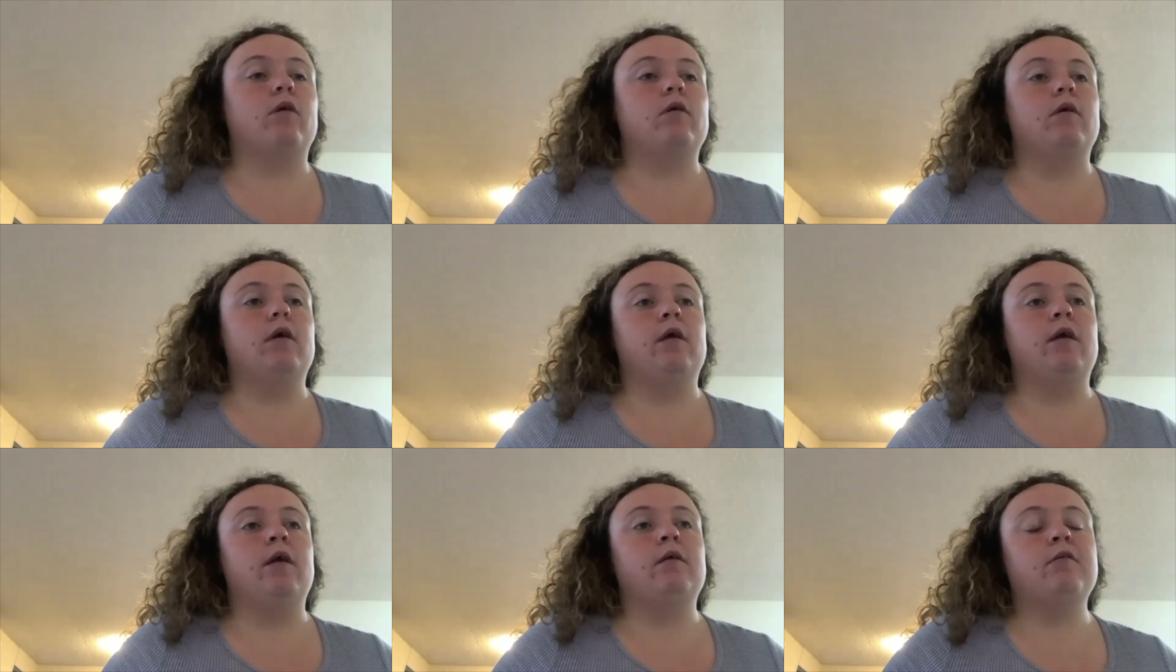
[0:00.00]

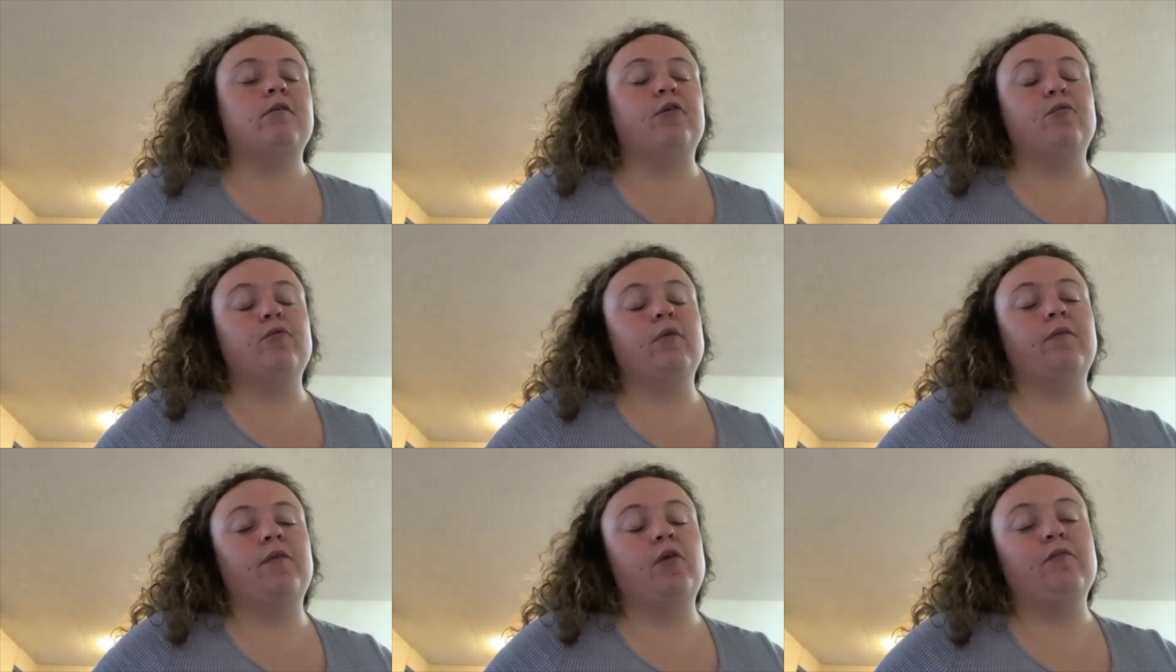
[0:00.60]
a student
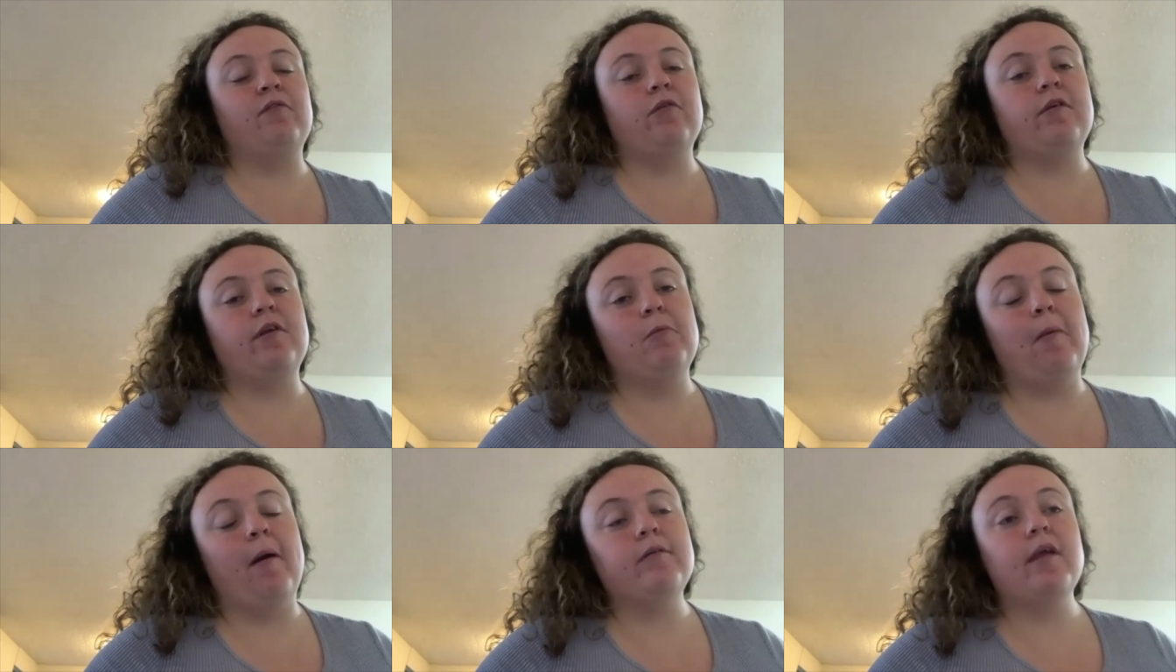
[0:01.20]
at the University
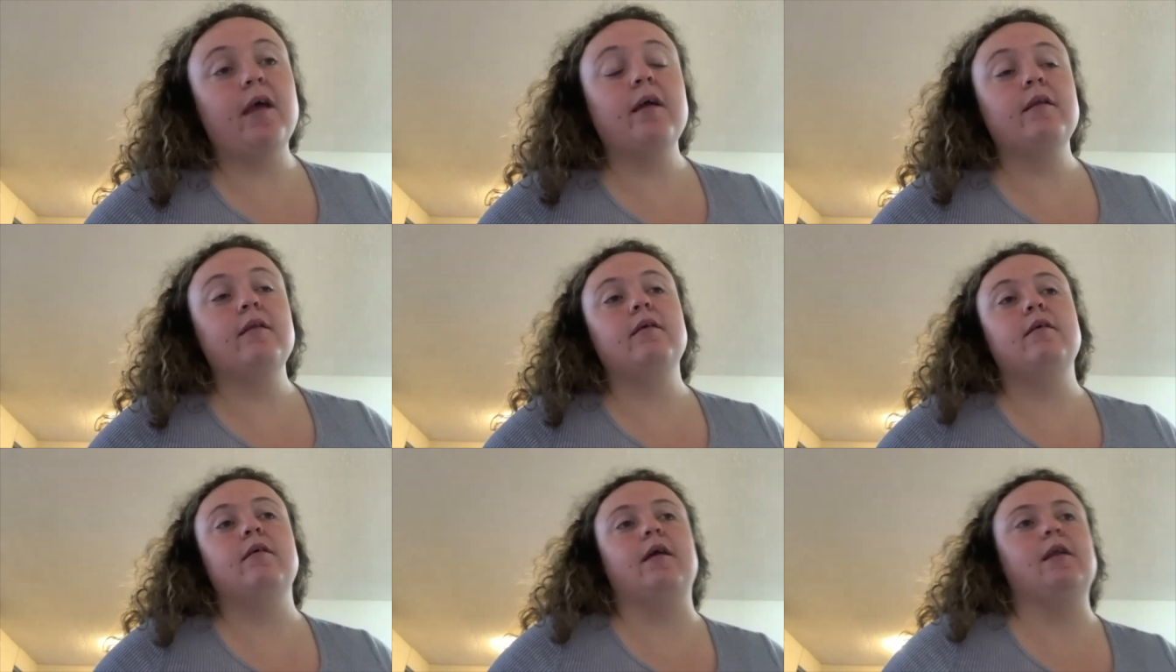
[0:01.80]
of
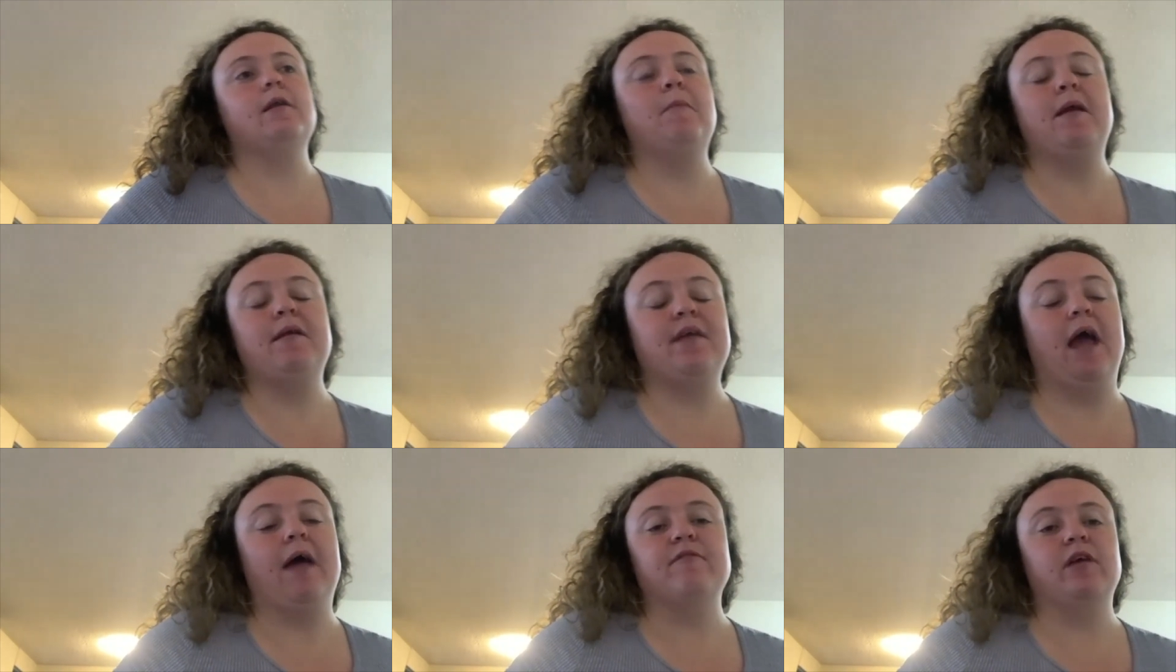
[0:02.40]
Moncton, and
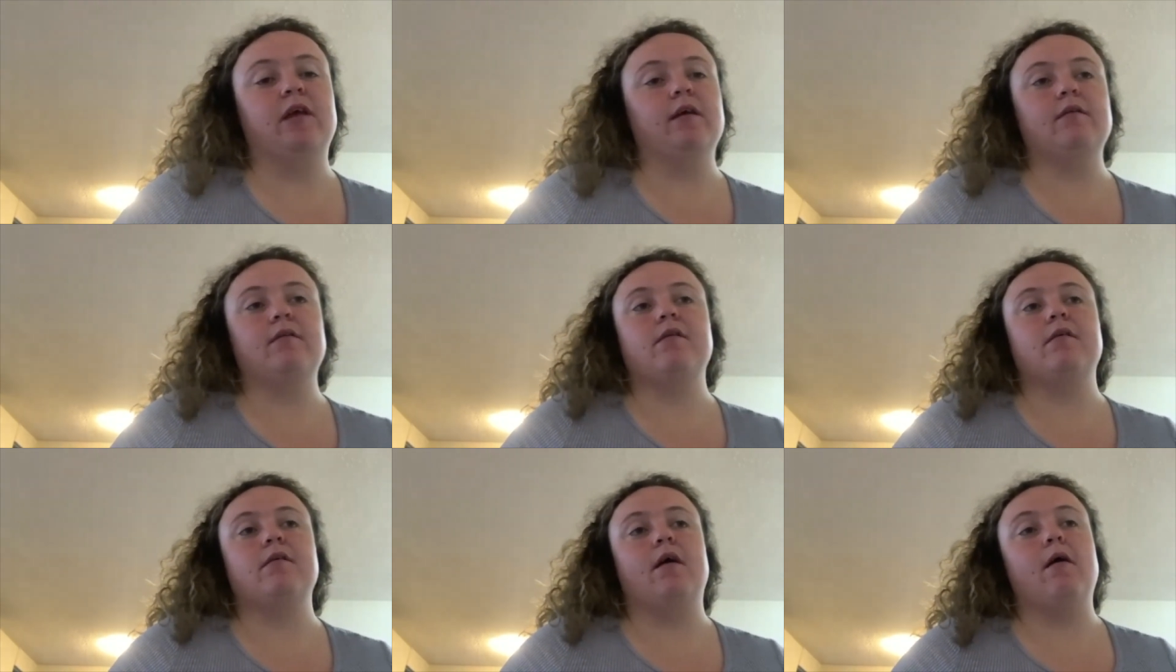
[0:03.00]
amazing
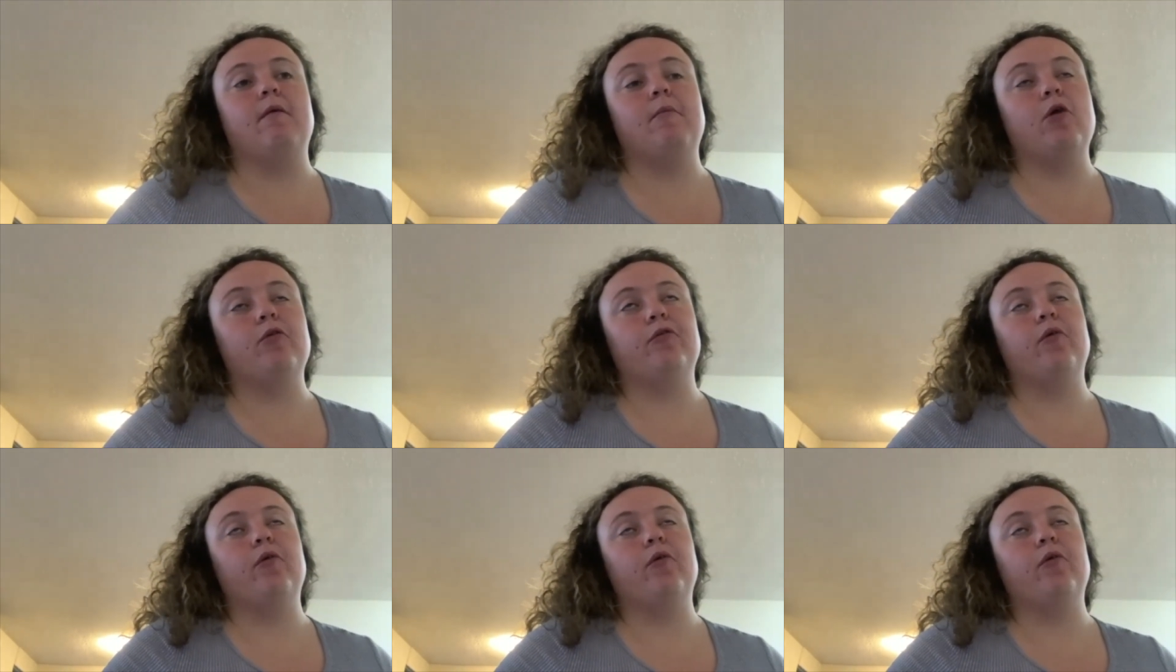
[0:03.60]
advocates on
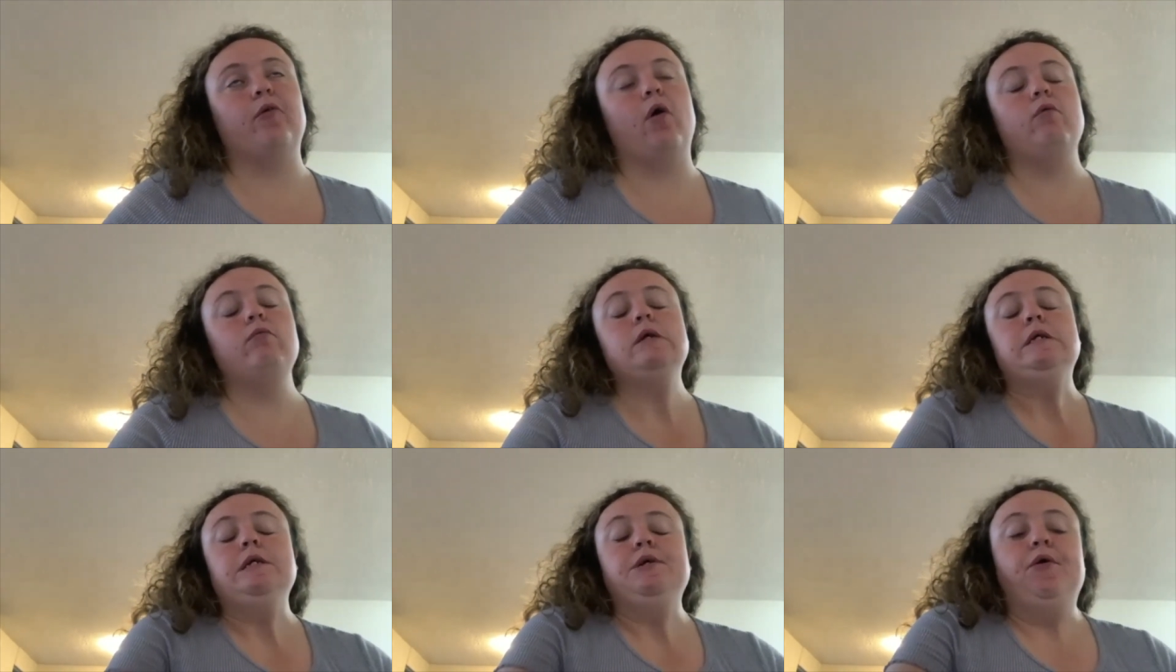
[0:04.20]
her
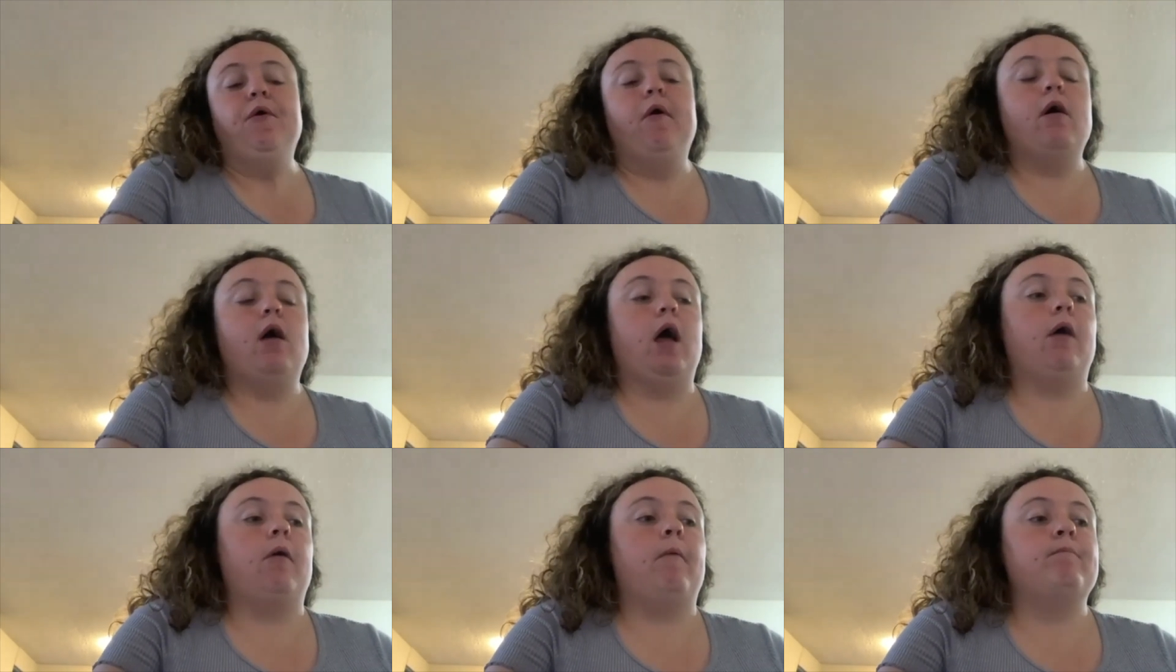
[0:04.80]
own.
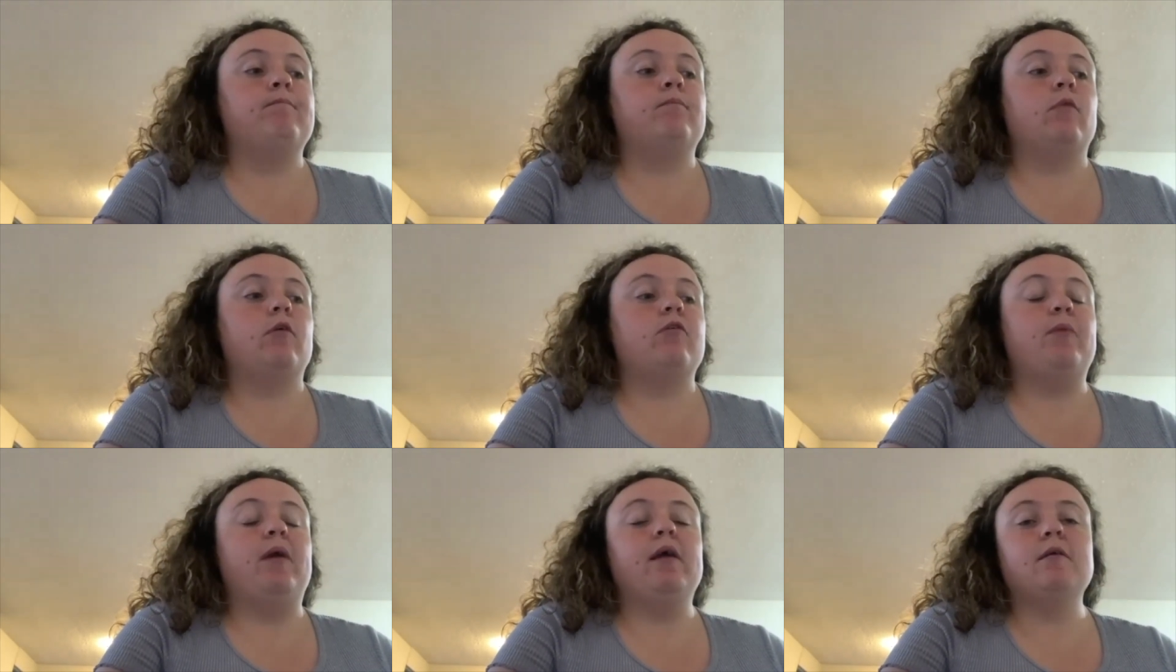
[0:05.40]

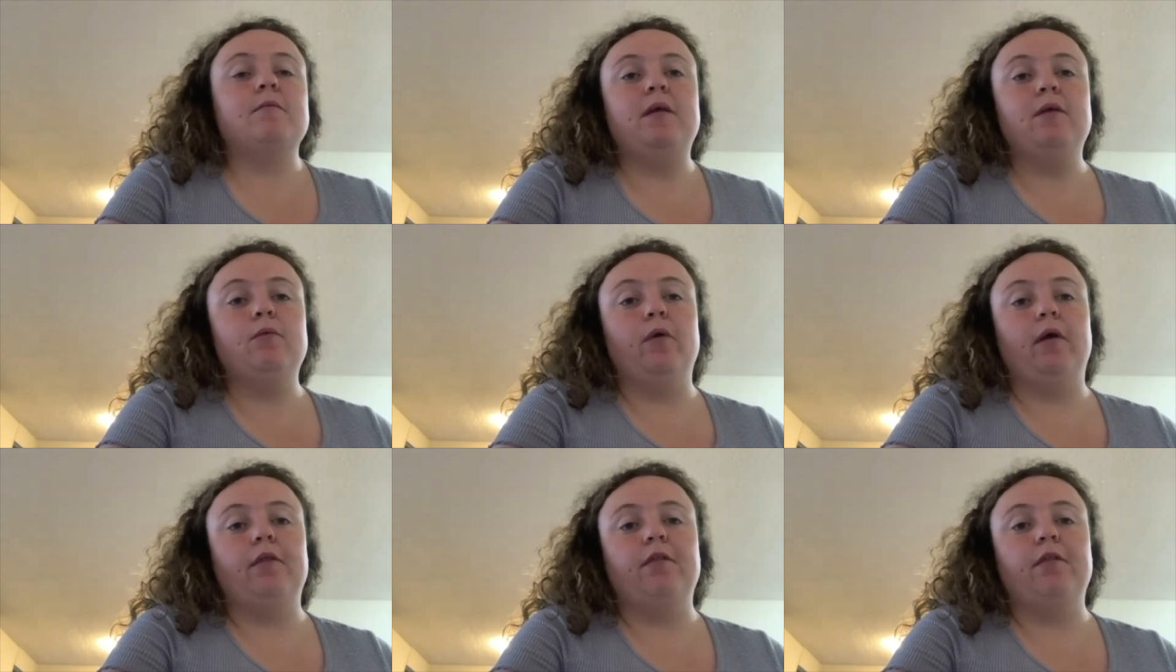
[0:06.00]
So we got to meet with